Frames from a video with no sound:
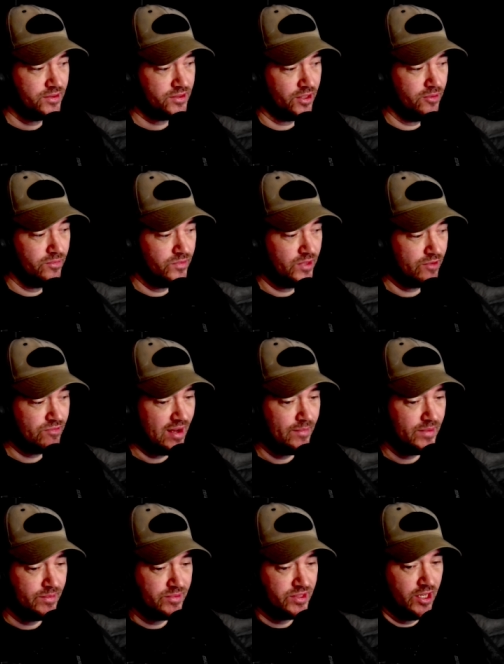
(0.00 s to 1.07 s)
So they
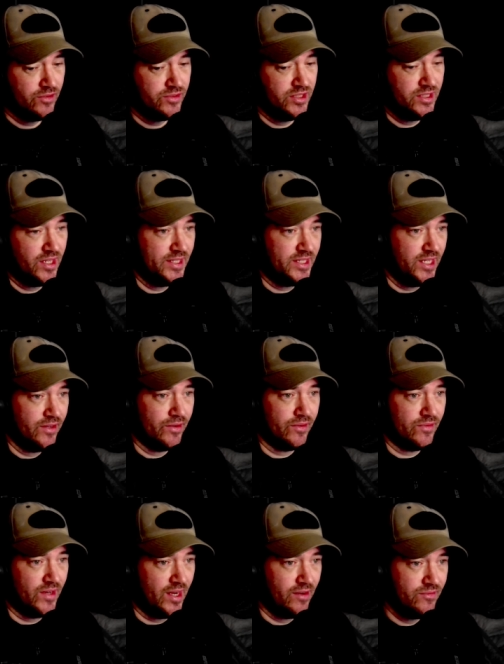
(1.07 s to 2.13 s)
wrap themselves in the
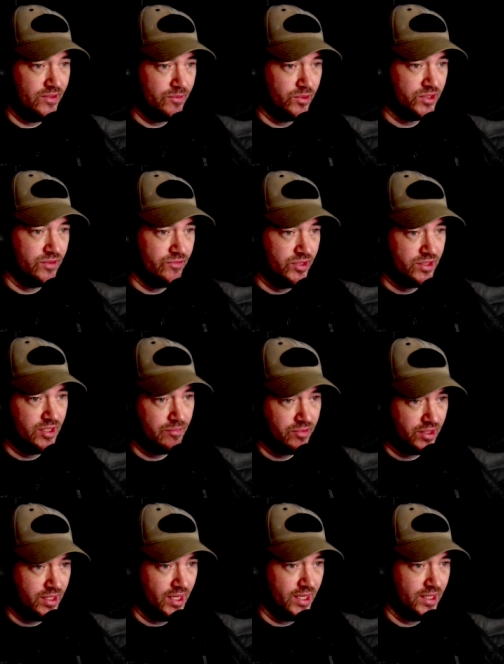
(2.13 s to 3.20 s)
idea of love. It wasn't
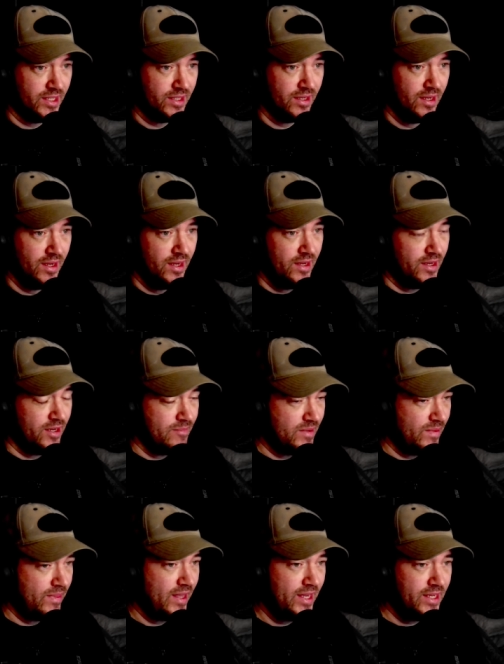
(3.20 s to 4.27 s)
reciprocated.
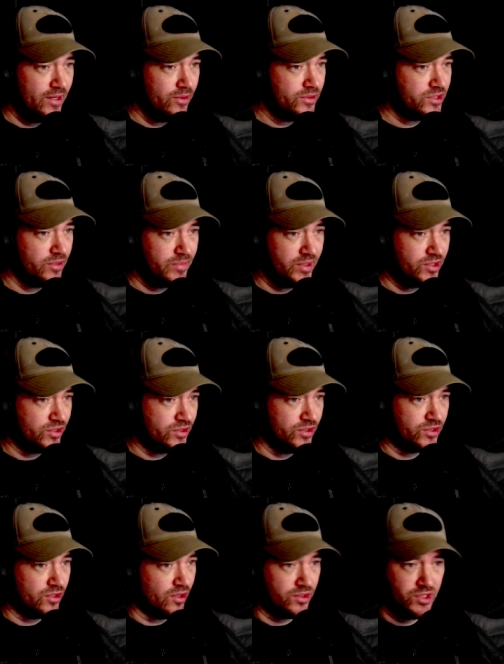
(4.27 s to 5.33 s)
Um, and they can also be
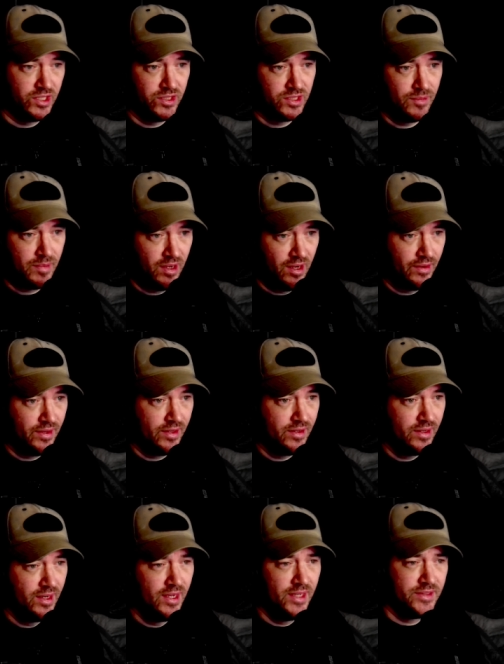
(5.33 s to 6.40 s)
just as toxic as the
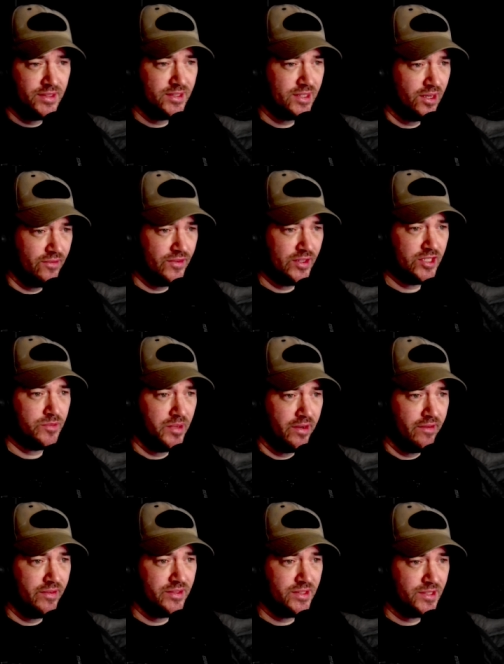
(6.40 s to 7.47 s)
partner. So there's a lot of
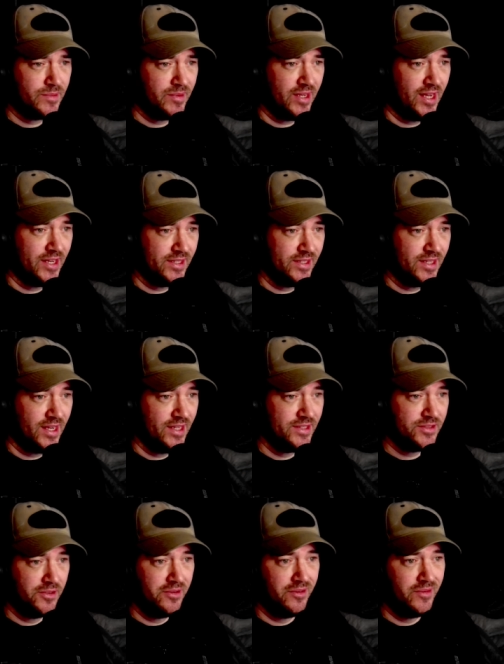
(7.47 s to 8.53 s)
experiences to be had in
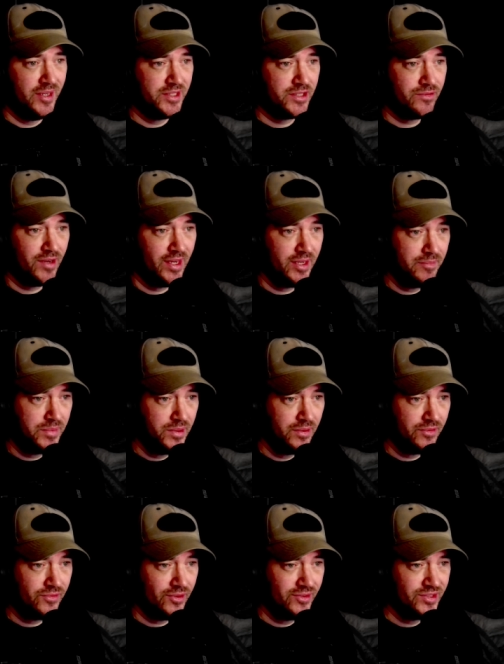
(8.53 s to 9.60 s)
that. It's not always great and
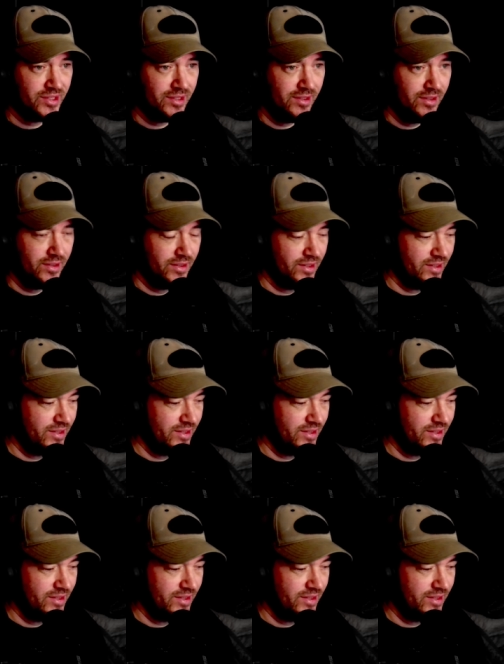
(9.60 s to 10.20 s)
beautiful, is it?